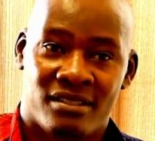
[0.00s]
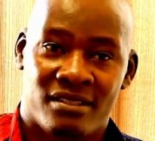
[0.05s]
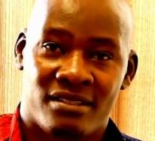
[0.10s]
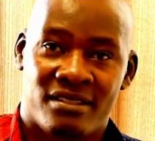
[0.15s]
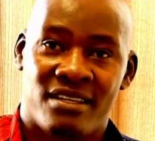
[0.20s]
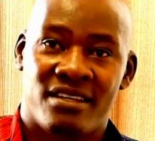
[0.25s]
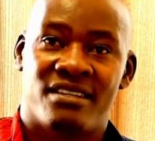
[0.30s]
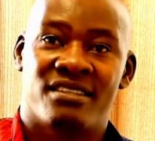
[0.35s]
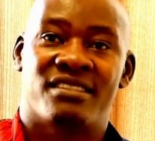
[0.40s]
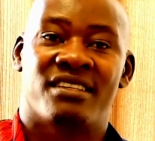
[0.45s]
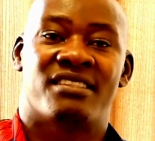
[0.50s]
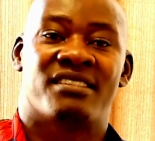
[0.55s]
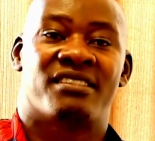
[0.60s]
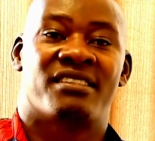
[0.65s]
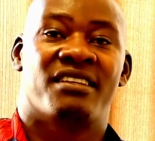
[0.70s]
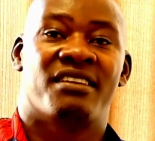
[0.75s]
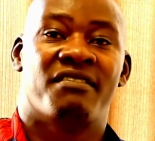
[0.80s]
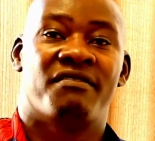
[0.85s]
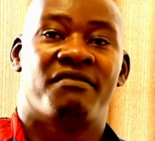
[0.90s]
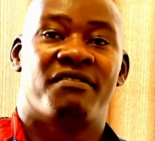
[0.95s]
there is a
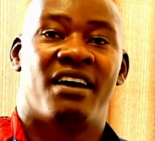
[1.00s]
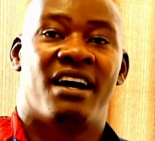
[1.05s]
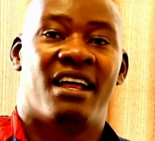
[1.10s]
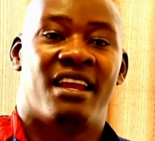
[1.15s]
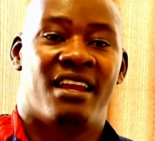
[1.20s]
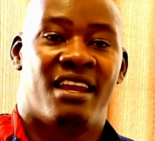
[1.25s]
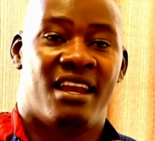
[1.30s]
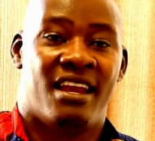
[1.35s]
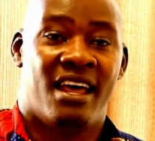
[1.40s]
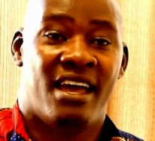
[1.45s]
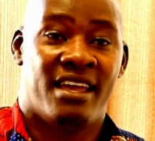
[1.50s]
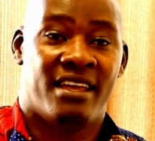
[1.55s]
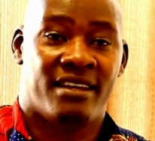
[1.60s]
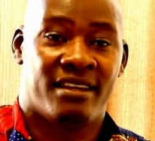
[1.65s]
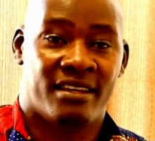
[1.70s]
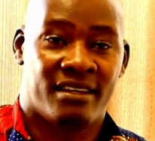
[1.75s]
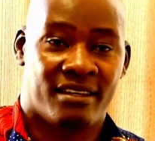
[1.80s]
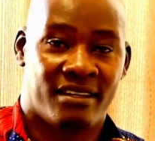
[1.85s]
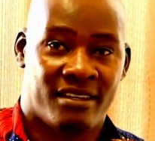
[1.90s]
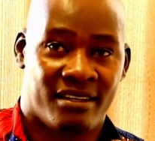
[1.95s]
silver
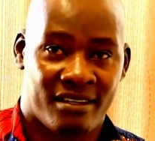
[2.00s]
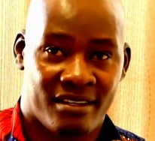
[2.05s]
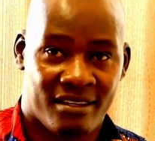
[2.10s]
lining.